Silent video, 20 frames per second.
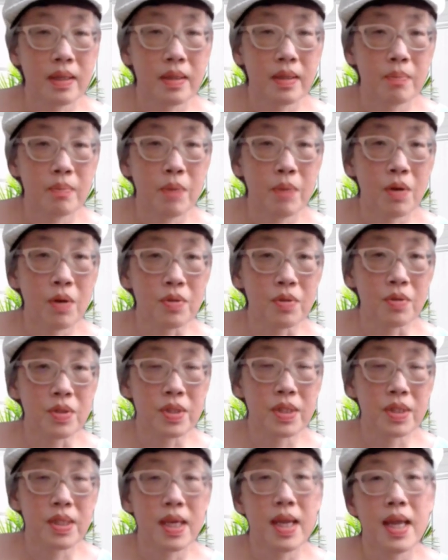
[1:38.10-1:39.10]

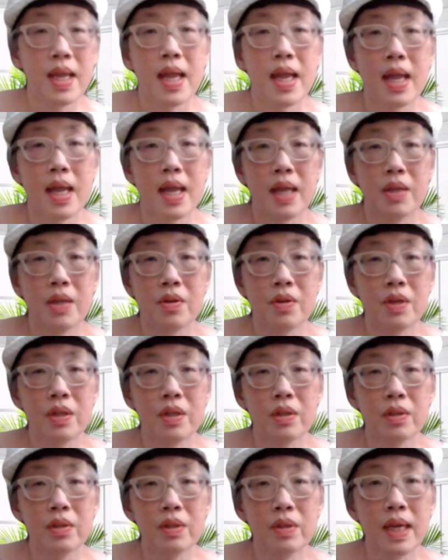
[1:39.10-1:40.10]
posts. And you're going to
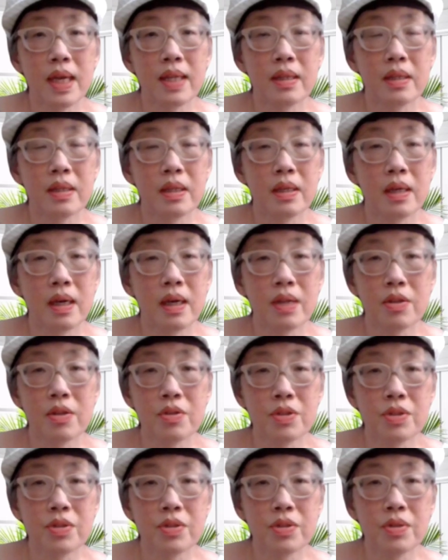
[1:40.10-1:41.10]
look at the other
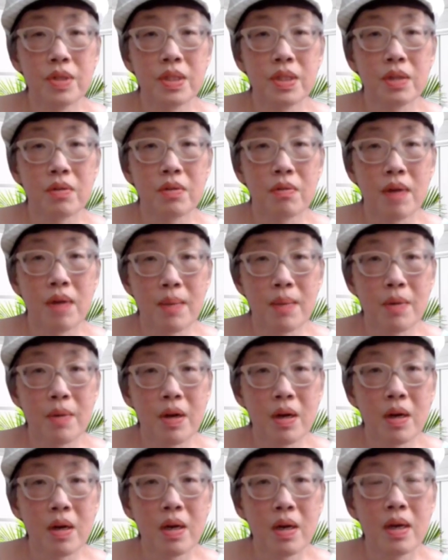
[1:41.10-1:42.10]
students'
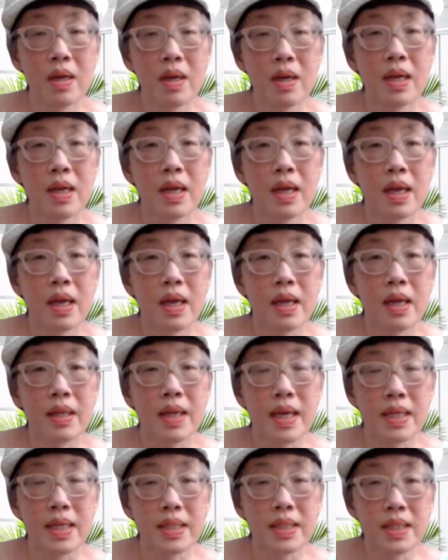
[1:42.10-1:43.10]
grammar and
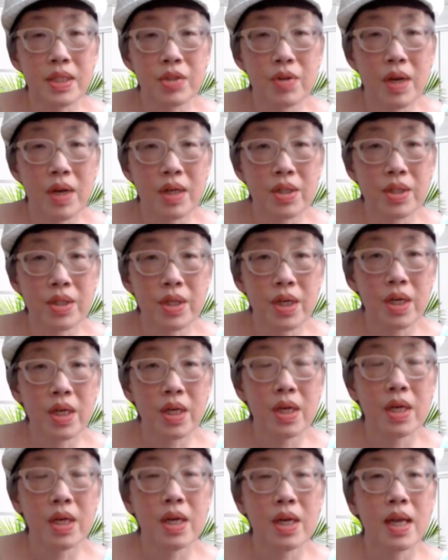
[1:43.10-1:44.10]
essay structure,
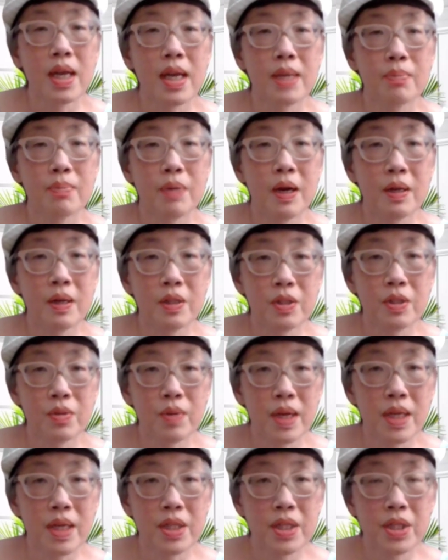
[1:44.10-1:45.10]

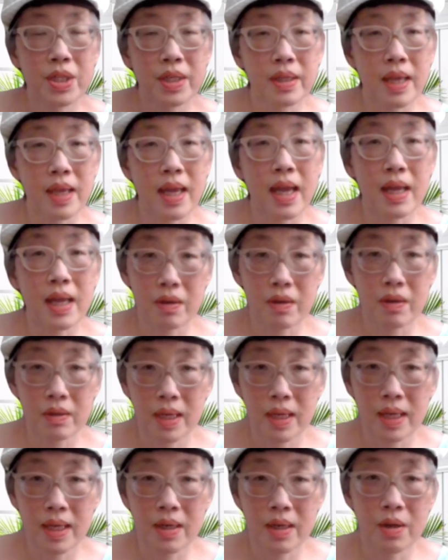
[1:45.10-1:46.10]
punctuation, and
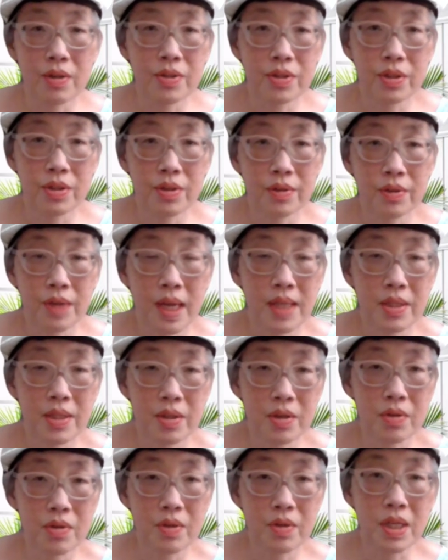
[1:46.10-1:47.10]
so
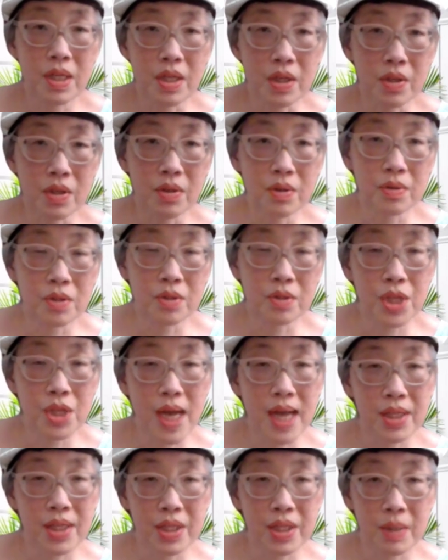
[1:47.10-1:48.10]
you can use
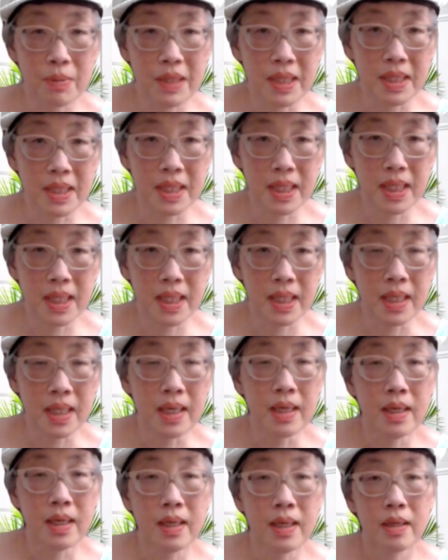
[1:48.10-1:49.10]
ChatGPT
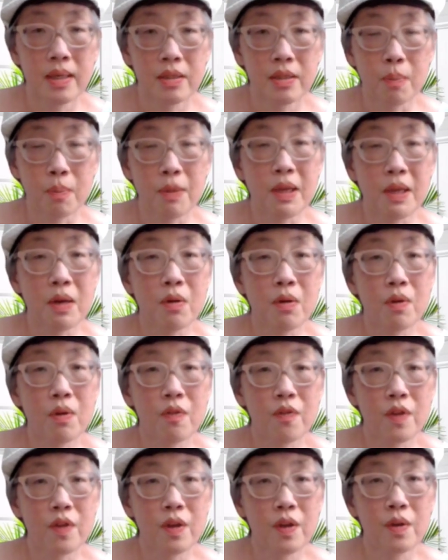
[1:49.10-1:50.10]
to peer
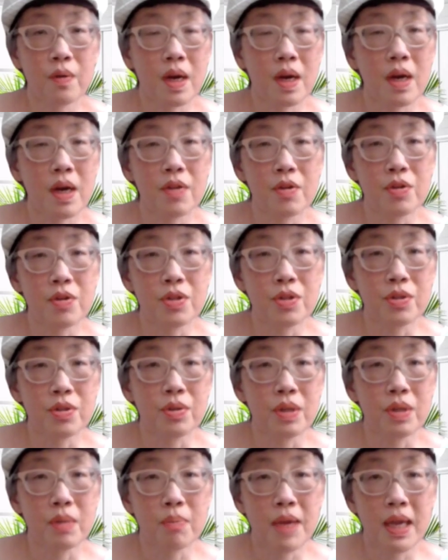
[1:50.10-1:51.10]
review other
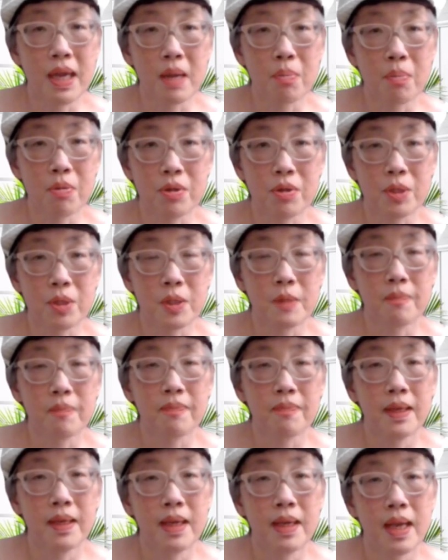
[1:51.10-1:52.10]
student papers.
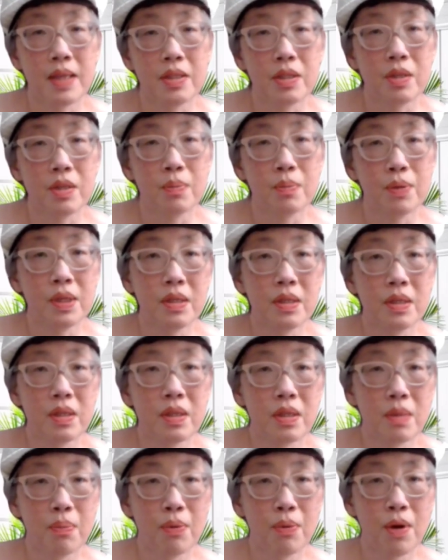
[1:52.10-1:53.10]
And so you put into
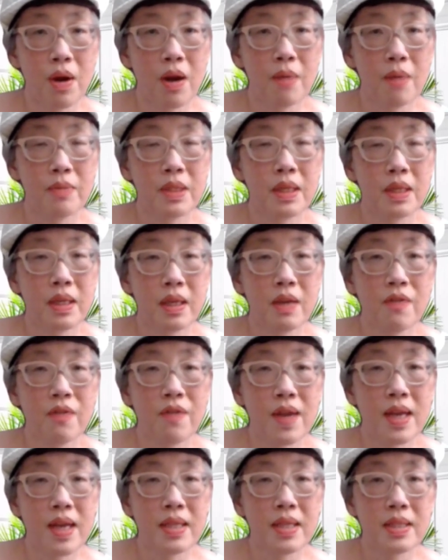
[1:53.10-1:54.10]
the prompt, give
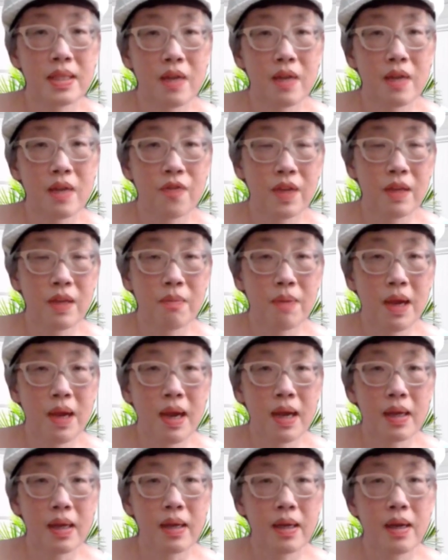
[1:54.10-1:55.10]
essay
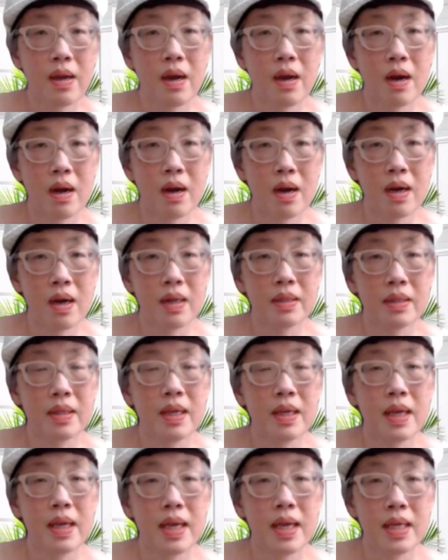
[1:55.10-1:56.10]
feedback on
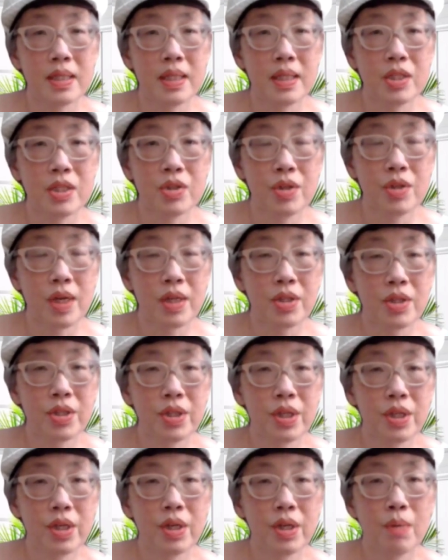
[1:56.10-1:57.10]
essay
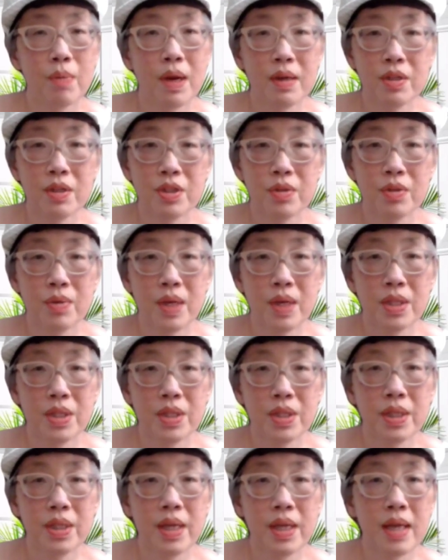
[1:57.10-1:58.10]
structure,
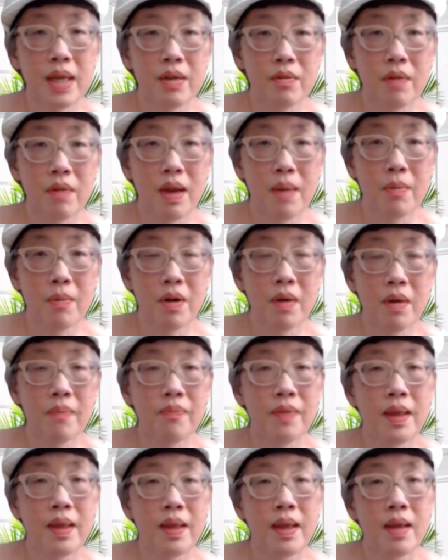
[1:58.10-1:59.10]
punctuation, and grammar.
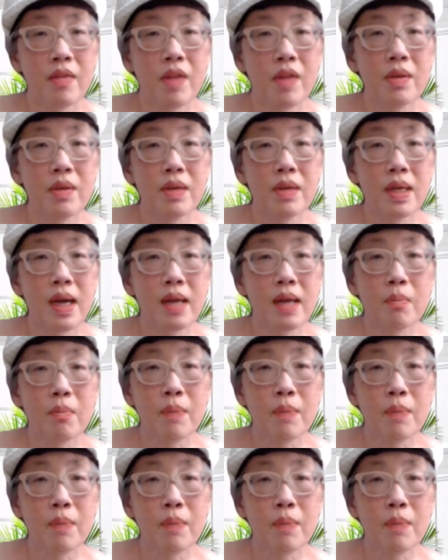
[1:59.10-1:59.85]
Then you cut and